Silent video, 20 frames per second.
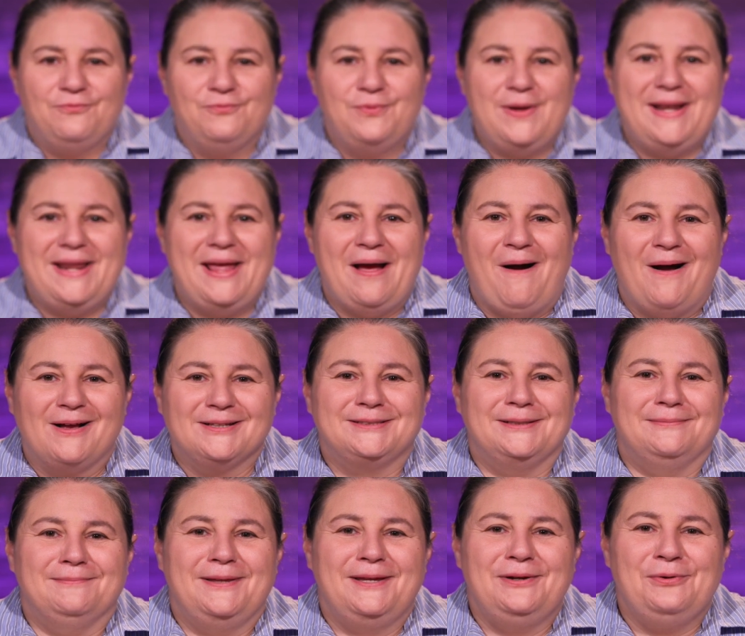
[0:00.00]
really
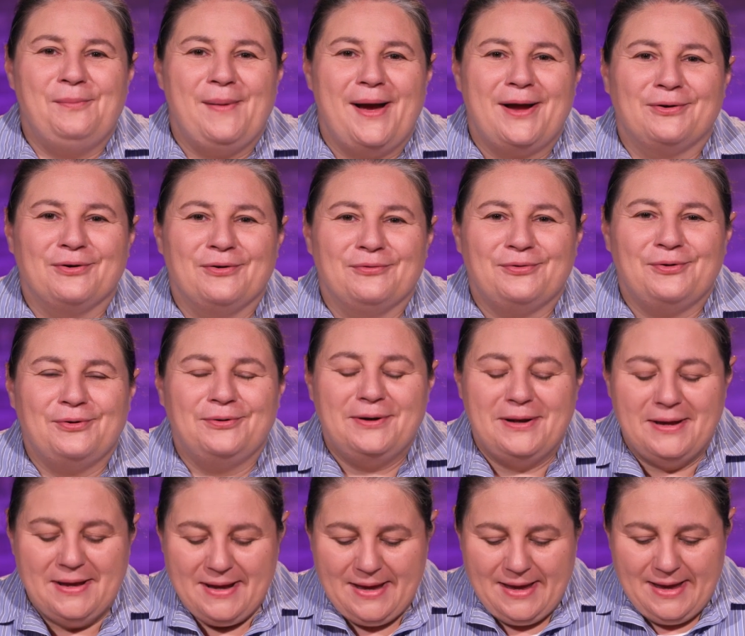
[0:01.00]
awesome little microphone.
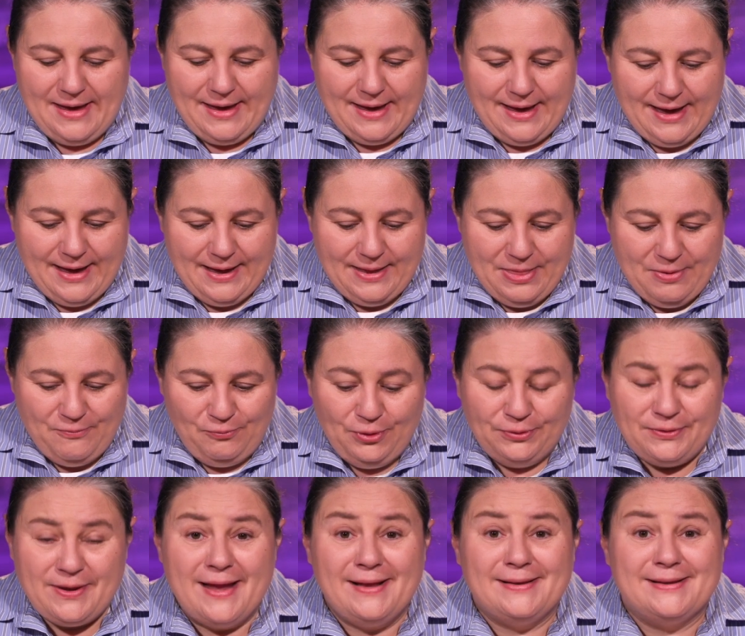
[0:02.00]
We'll
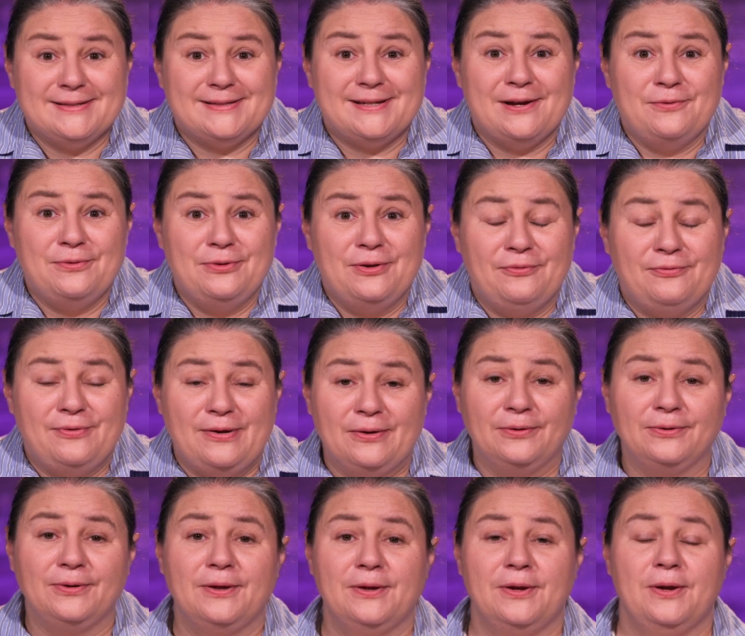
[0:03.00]
take this out in the
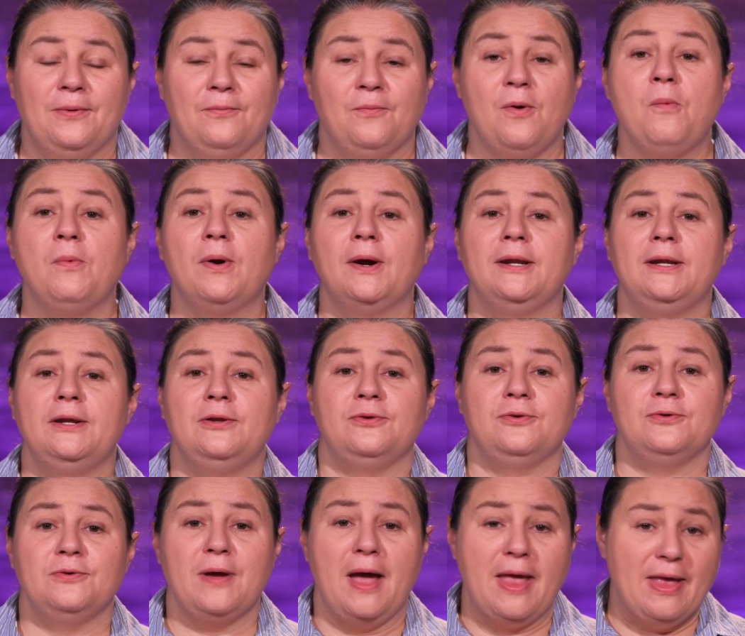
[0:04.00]
field. What we're gonna
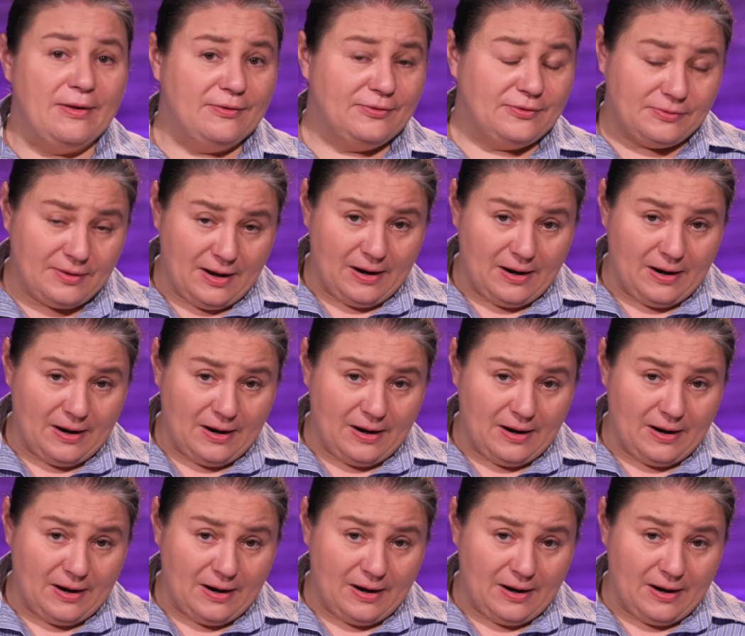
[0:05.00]
do is